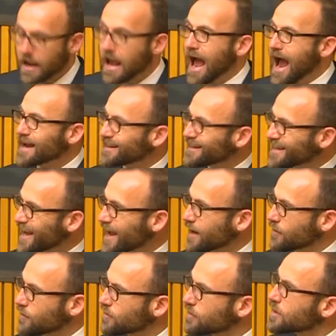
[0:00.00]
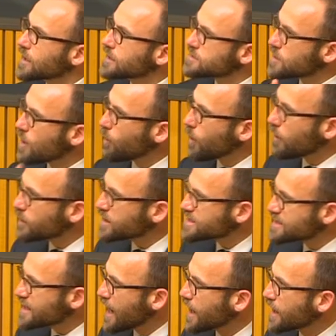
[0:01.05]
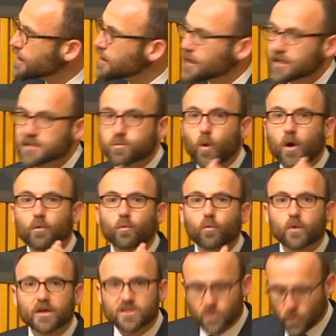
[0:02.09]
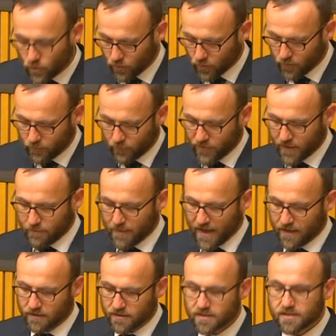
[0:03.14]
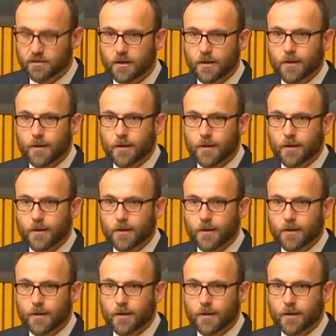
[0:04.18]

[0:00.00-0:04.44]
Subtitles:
And in the end, it's not what we say, it's what we do that matters.